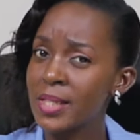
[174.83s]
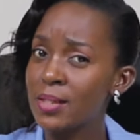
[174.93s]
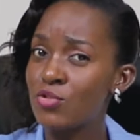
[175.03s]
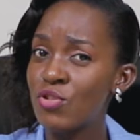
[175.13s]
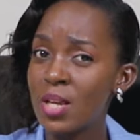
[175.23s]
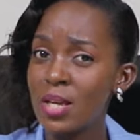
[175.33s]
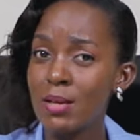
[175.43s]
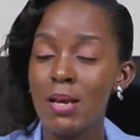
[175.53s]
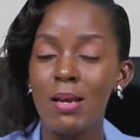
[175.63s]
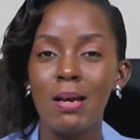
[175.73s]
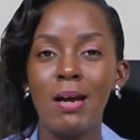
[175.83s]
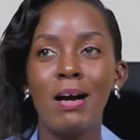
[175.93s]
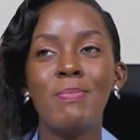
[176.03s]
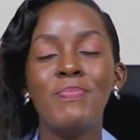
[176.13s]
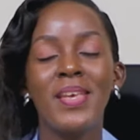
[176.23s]
it's tricky.
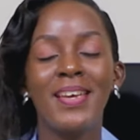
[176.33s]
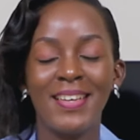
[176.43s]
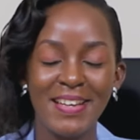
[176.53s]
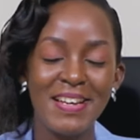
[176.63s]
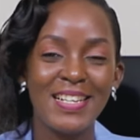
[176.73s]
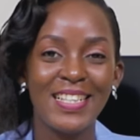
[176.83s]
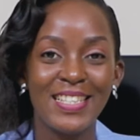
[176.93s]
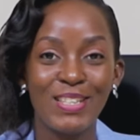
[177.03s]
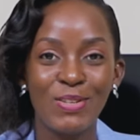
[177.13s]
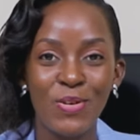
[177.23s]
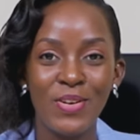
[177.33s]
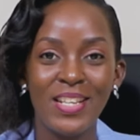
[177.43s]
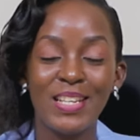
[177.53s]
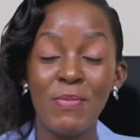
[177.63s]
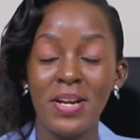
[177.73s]
There's a
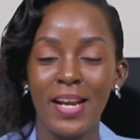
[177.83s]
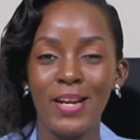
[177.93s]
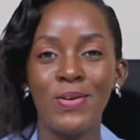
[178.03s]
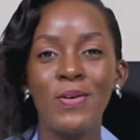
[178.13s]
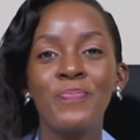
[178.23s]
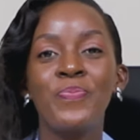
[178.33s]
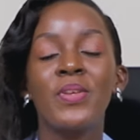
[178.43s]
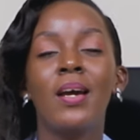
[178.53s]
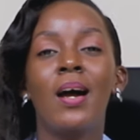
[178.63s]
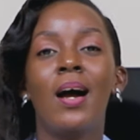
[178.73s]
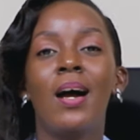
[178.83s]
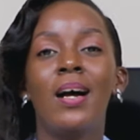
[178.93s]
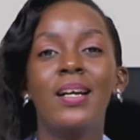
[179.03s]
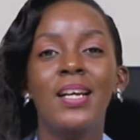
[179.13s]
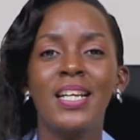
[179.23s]
story, someone I know,
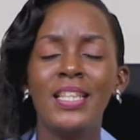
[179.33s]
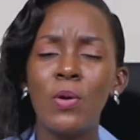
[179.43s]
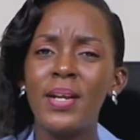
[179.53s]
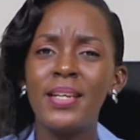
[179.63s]
they were